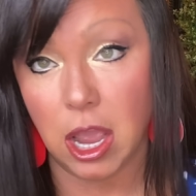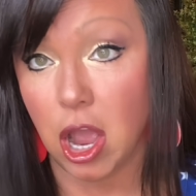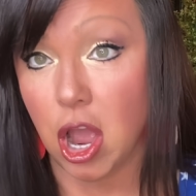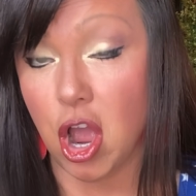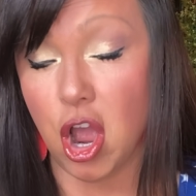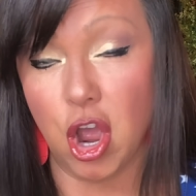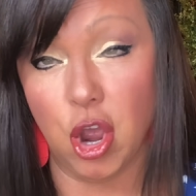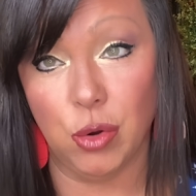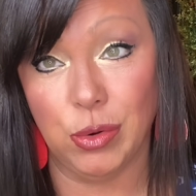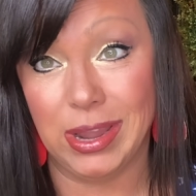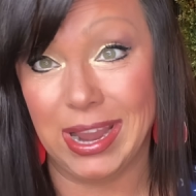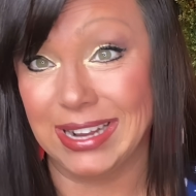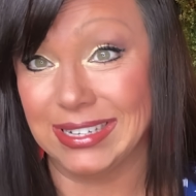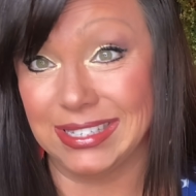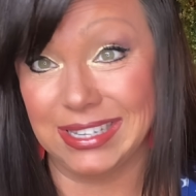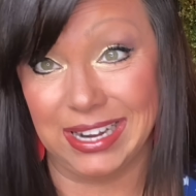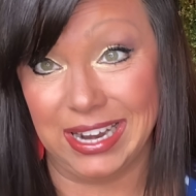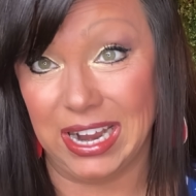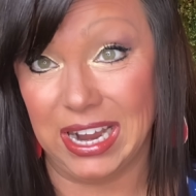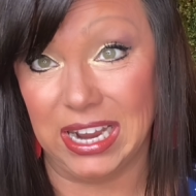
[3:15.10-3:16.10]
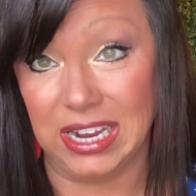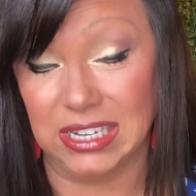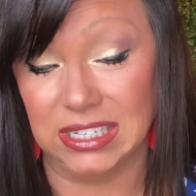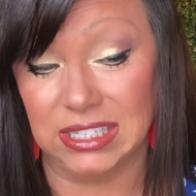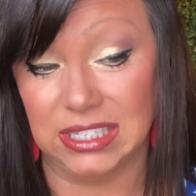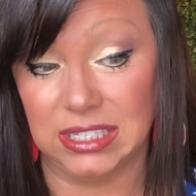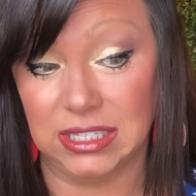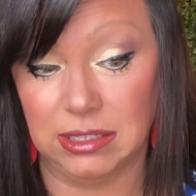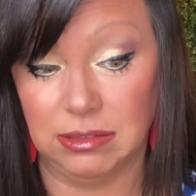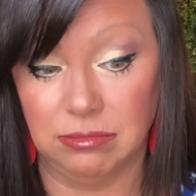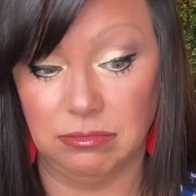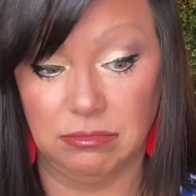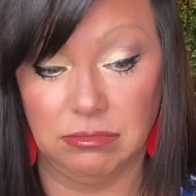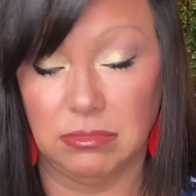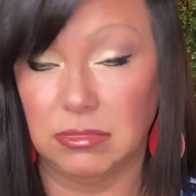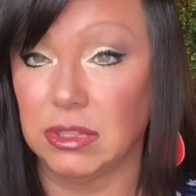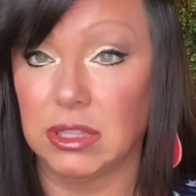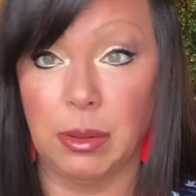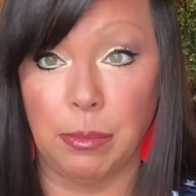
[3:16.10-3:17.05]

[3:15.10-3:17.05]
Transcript: Oh, yes, it is. The